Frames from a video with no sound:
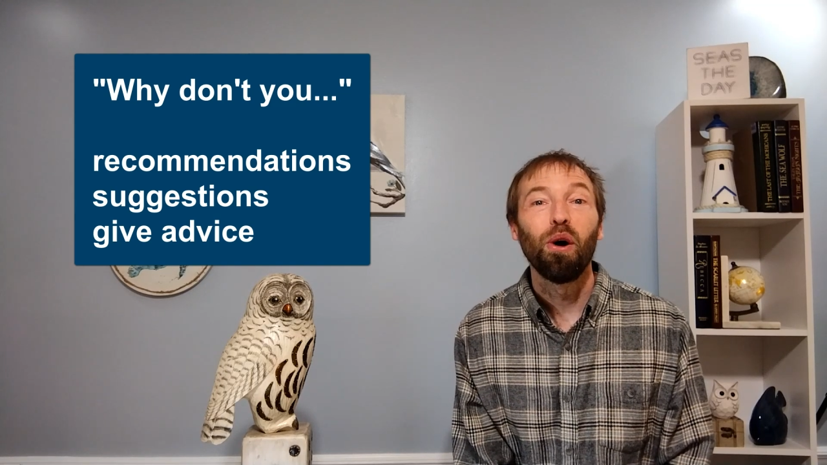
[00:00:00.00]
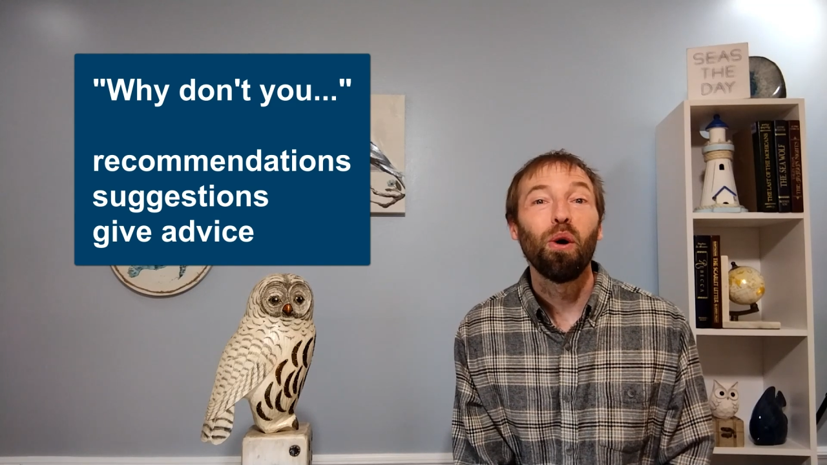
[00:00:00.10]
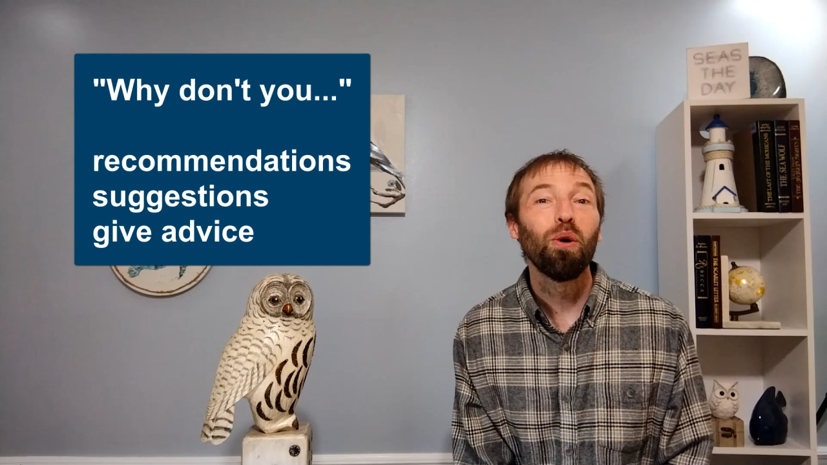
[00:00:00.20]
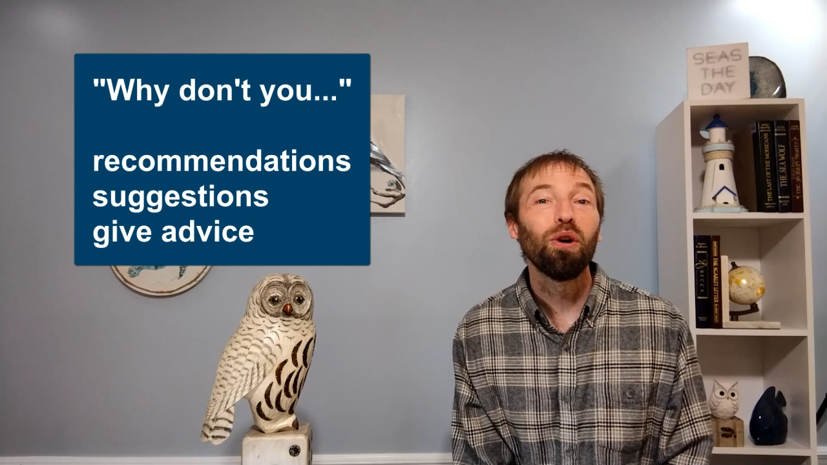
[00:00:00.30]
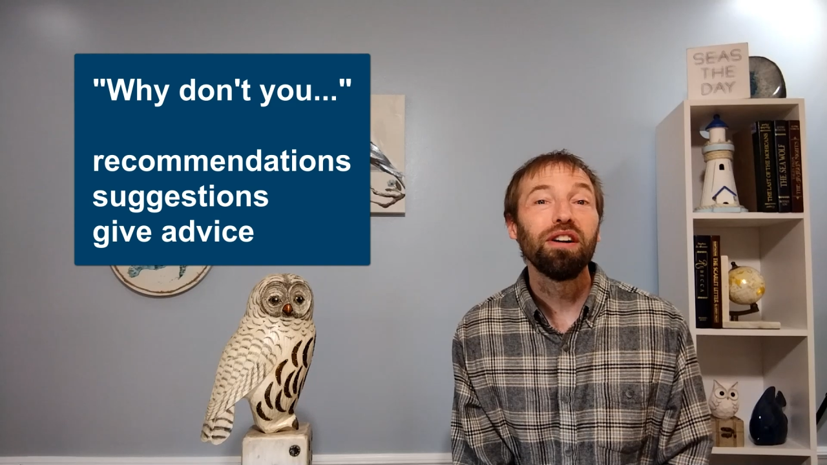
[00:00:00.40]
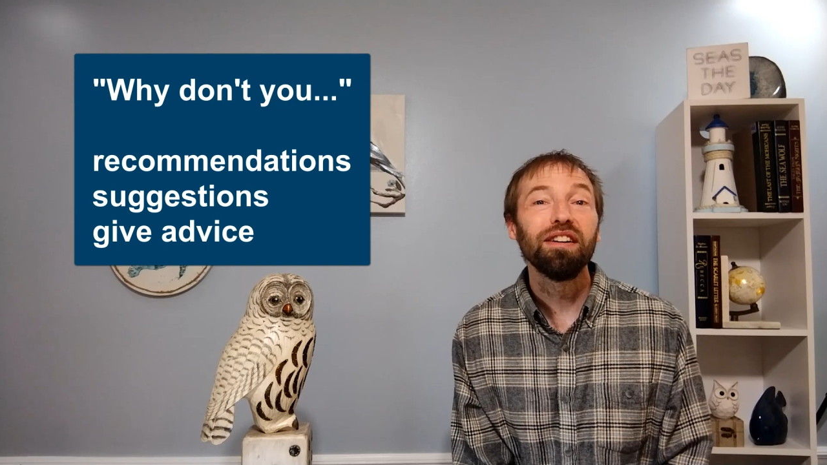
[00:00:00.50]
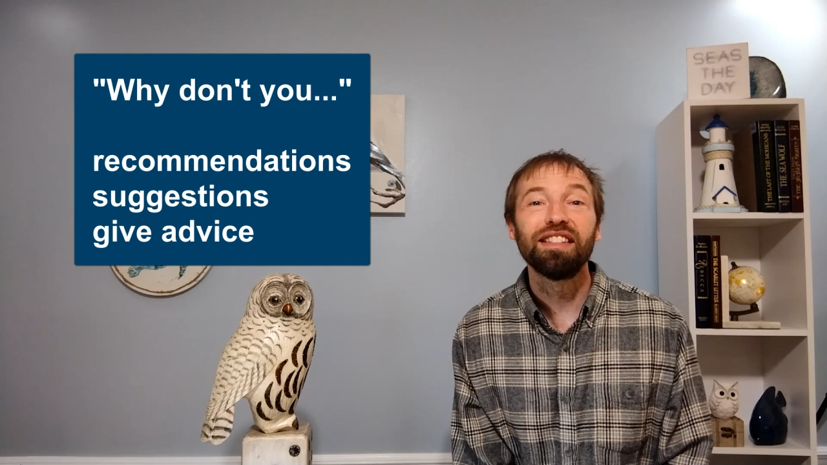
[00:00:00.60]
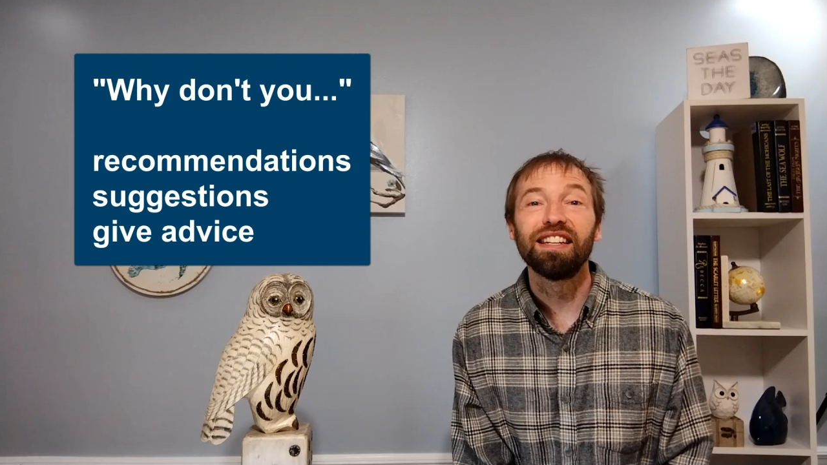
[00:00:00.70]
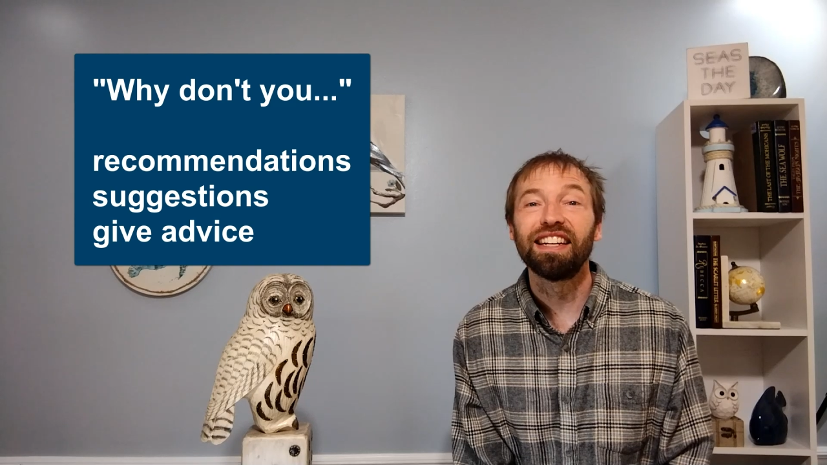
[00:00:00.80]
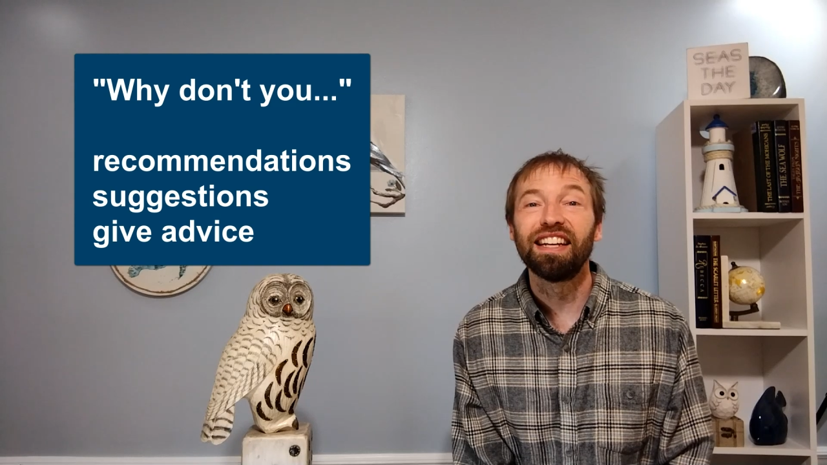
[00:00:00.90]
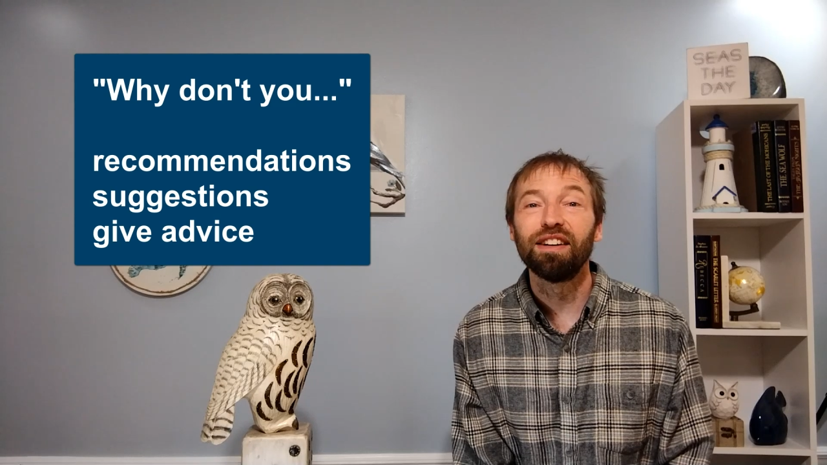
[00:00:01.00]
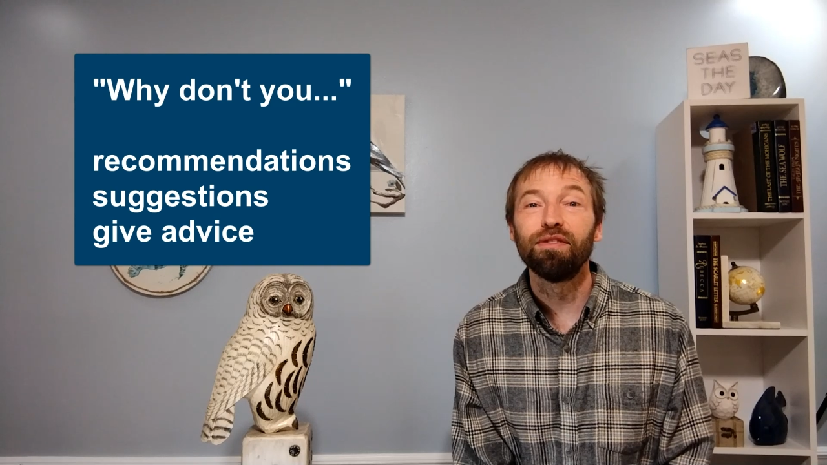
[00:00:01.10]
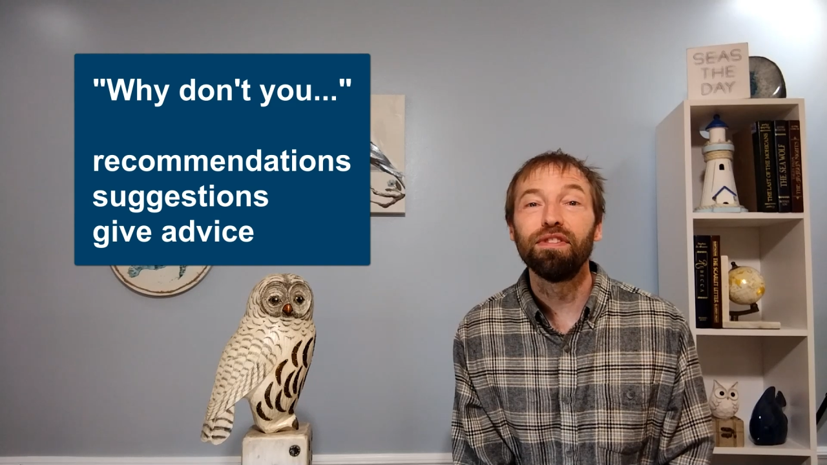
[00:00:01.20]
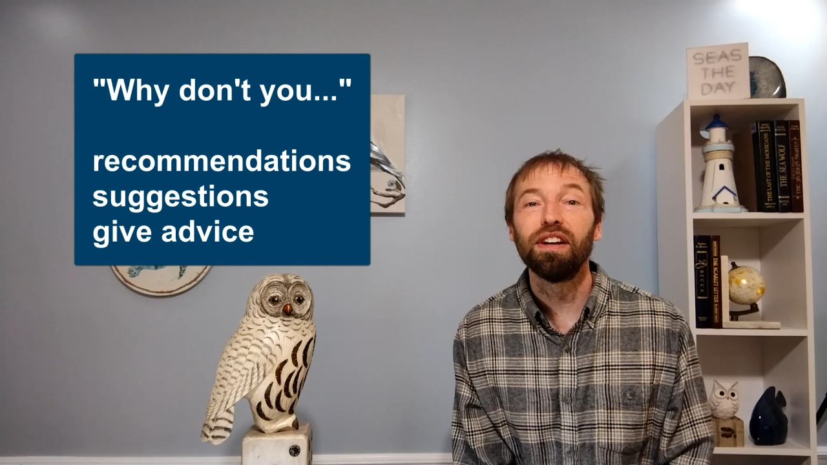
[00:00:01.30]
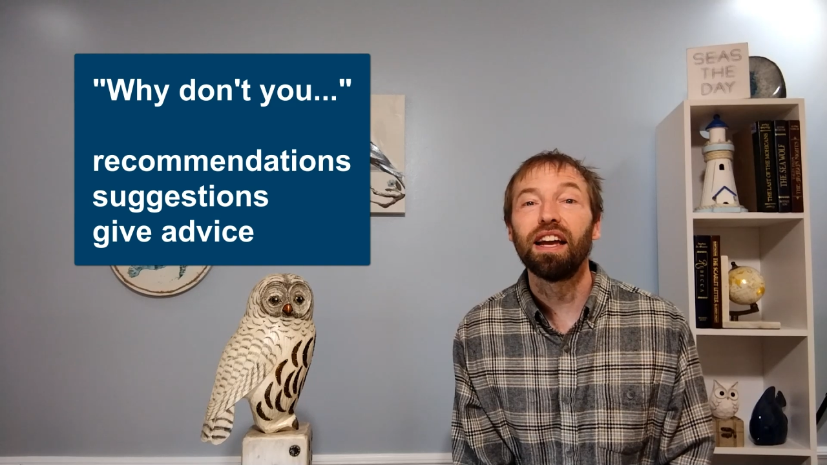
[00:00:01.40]
or to
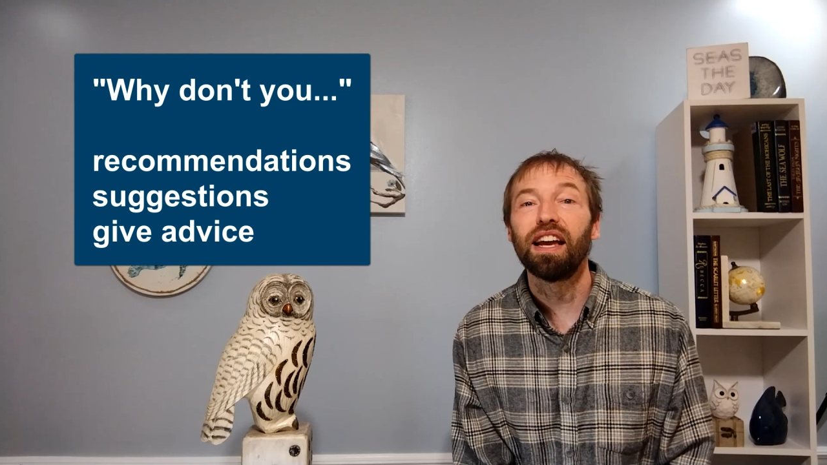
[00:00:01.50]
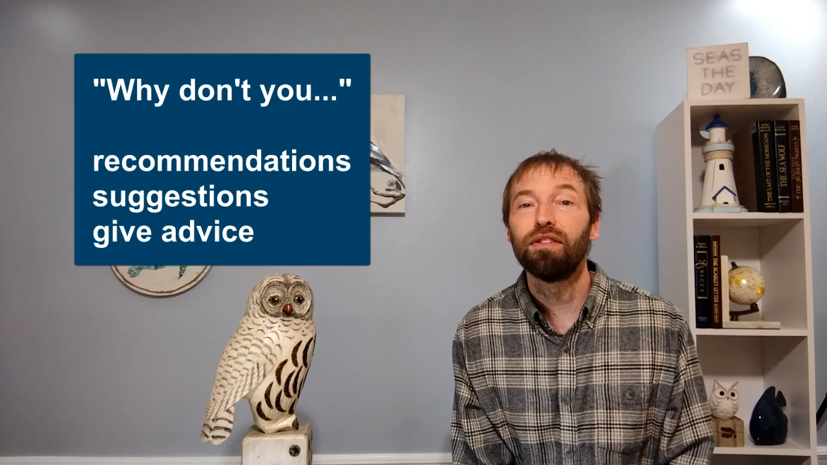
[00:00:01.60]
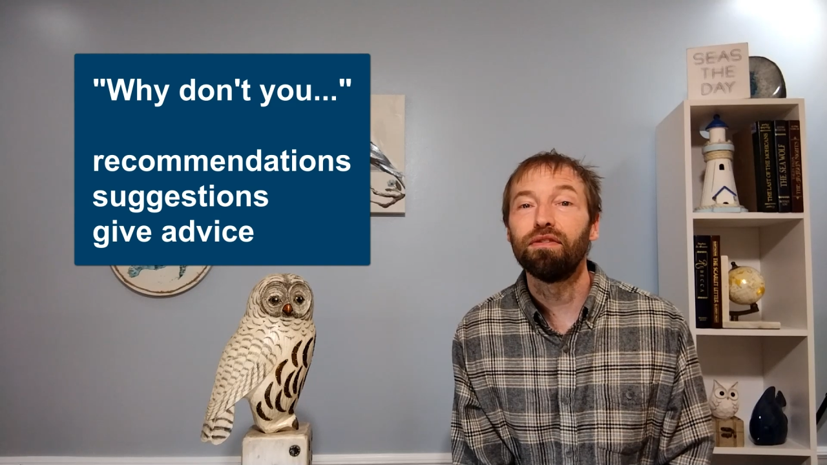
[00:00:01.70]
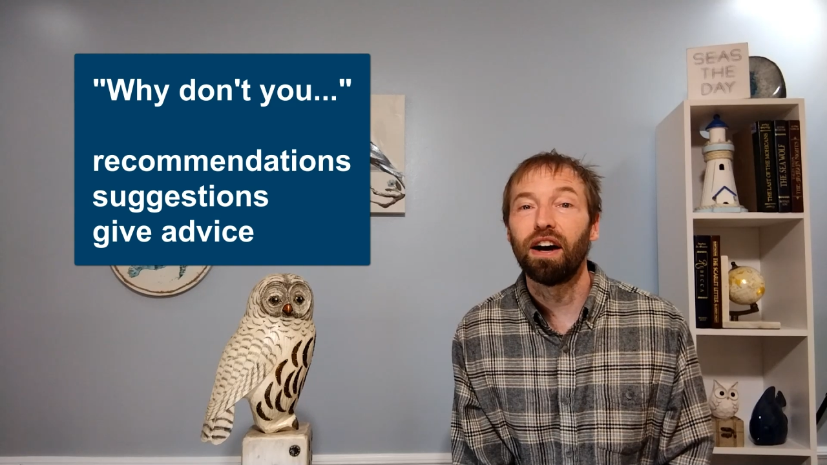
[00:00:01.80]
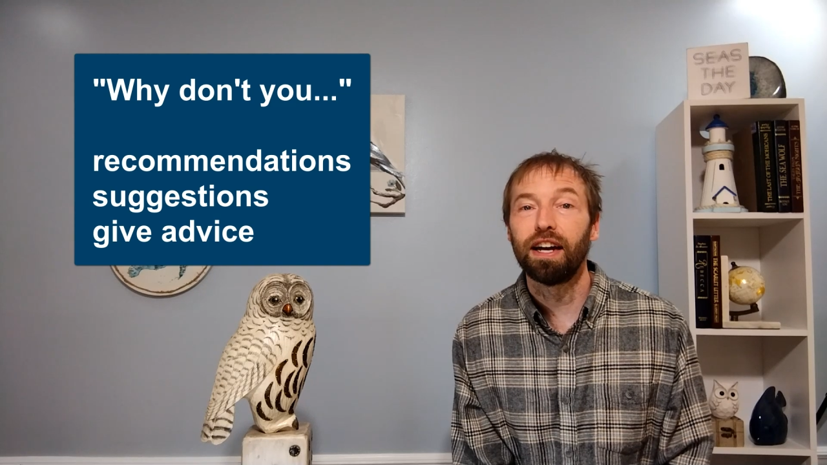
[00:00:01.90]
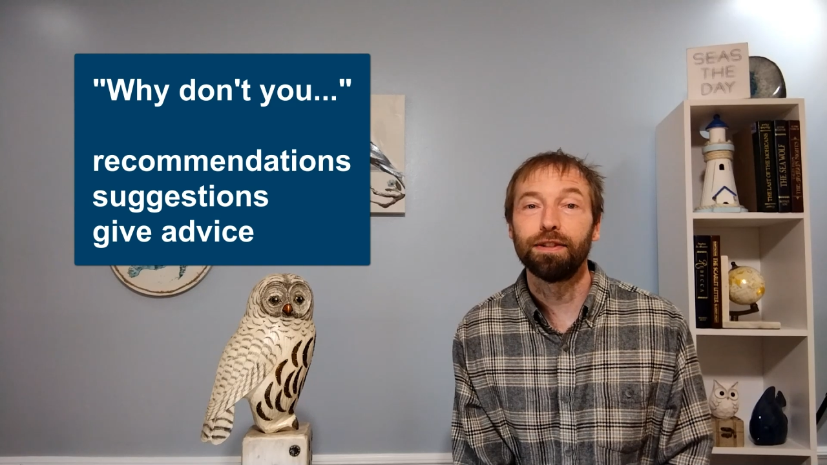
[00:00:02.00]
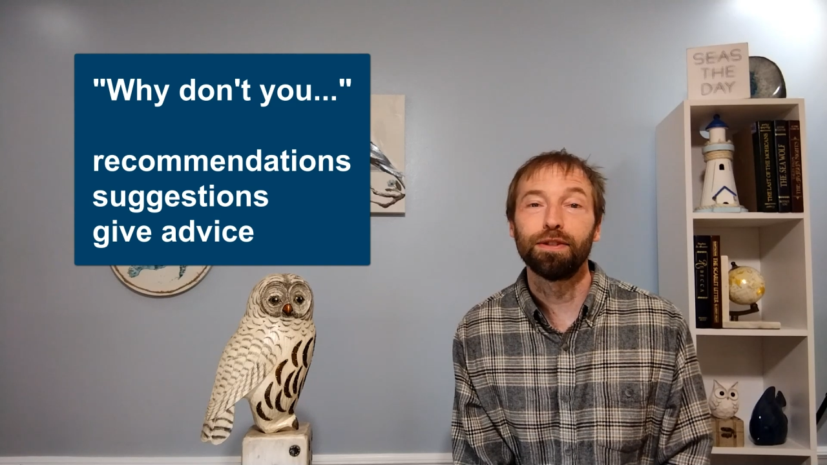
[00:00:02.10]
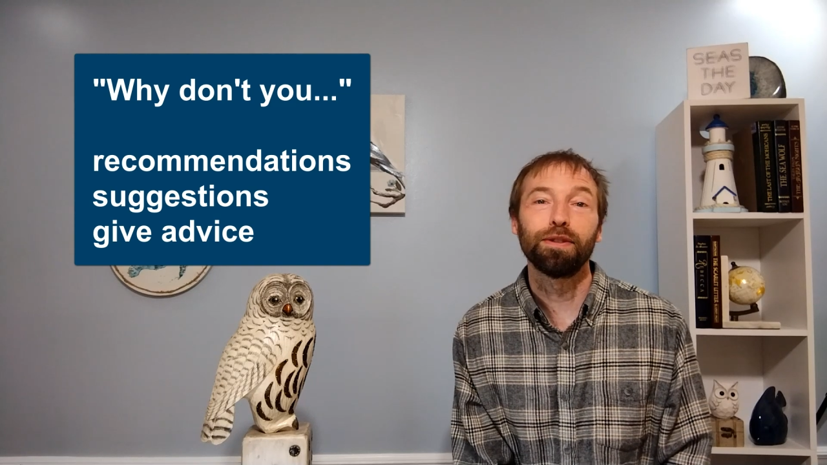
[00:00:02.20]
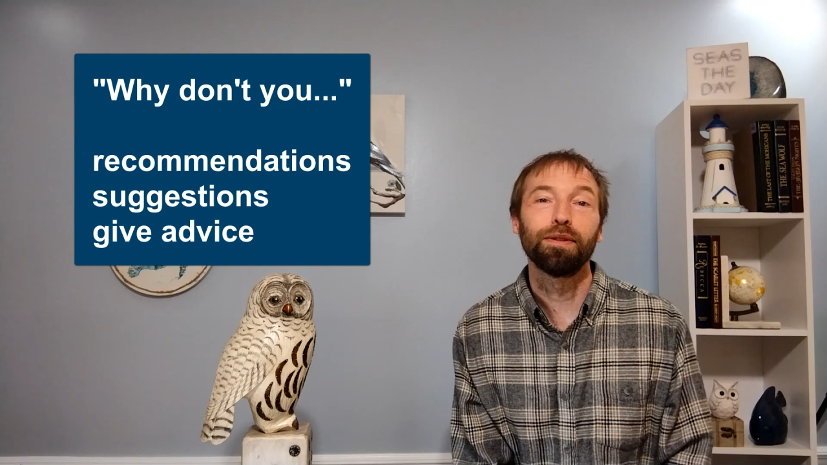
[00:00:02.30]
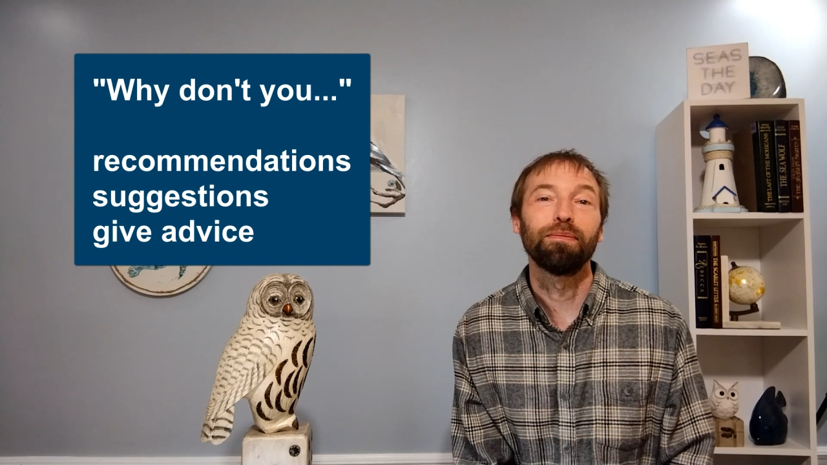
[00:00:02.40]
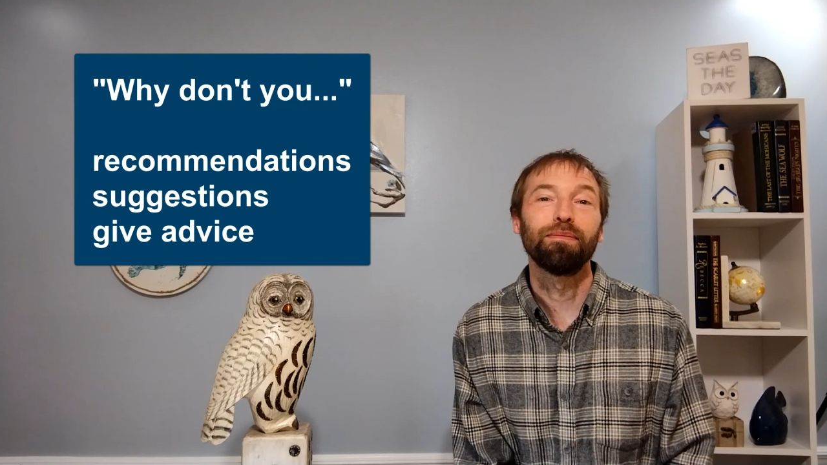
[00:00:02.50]
give advice.